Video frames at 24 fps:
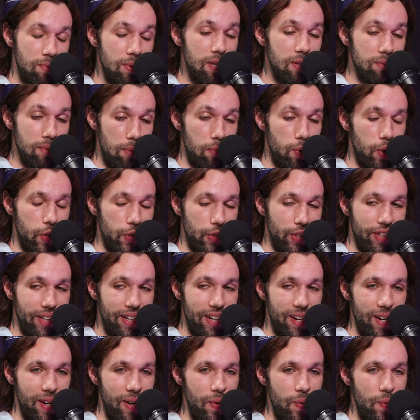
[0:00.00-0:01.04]
Speaking of my brother,
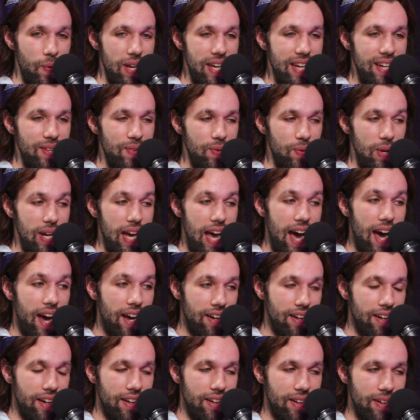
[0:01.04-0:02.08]
we
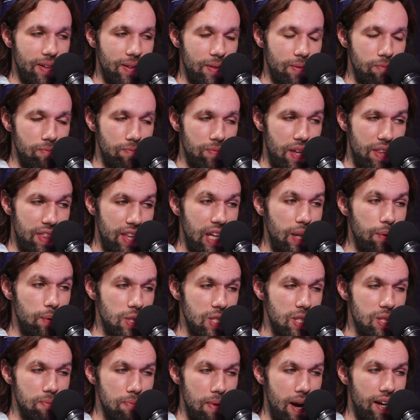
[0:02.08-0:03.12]
had I think it
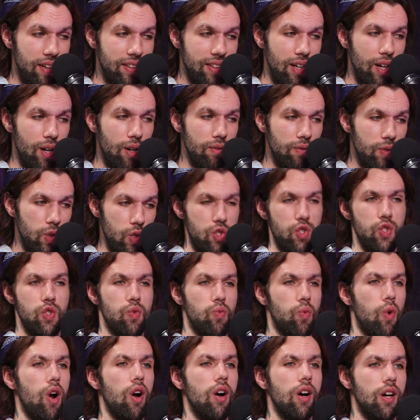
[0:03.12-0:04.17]
was SmackDown
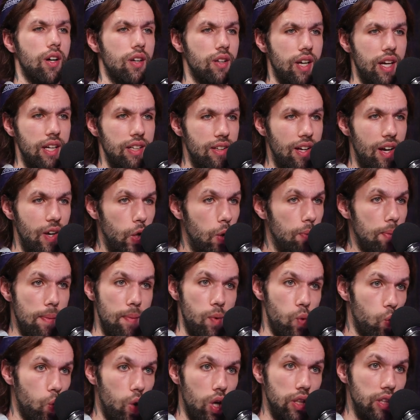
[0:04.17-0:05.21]
versus Raw. I don't
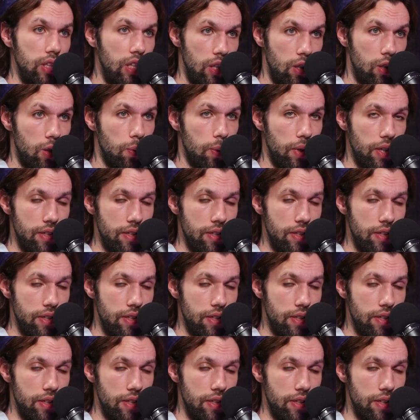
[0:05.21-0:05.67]
remember what year it